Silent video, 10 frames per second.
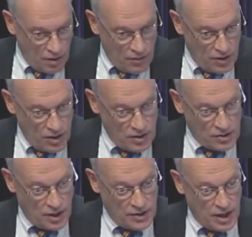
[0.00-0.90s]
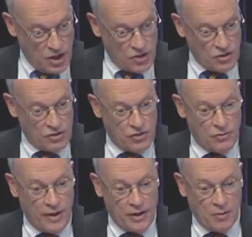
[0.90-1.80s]
the citations to
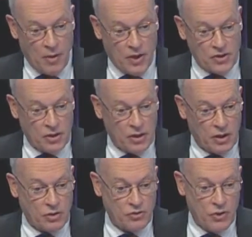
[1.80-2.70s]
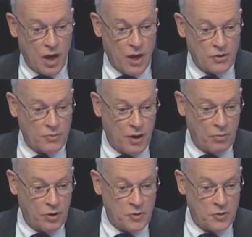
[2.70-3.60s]
randomized clinical trials
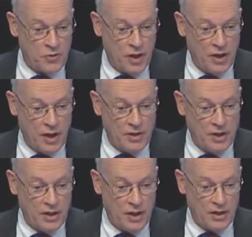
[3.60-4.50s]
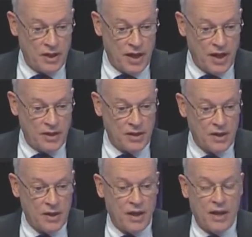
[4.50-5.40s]
published between 1998
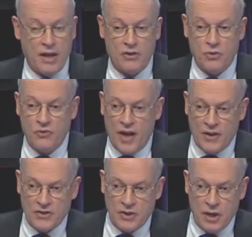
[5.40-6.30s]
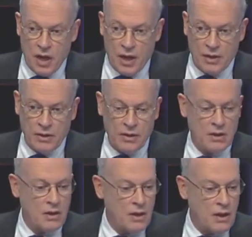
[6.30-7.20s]
and 2009.
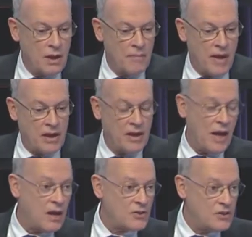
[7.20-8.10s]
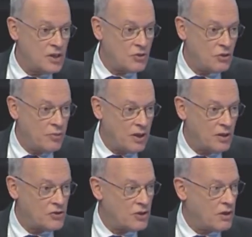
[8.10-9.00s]
Meta-analyses could be
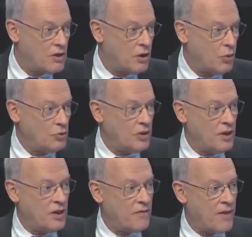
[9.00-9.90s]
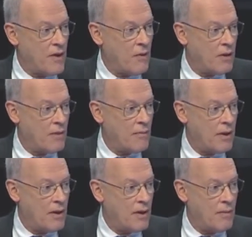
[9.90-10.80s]
considered only if they were
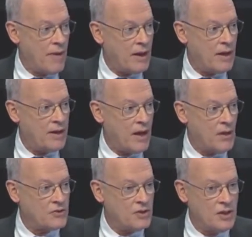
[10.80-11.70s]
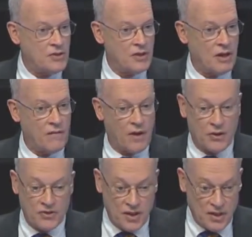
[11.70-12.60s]
meta-analyses of
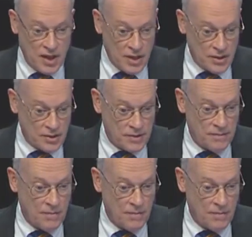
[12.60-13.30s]
RCTs.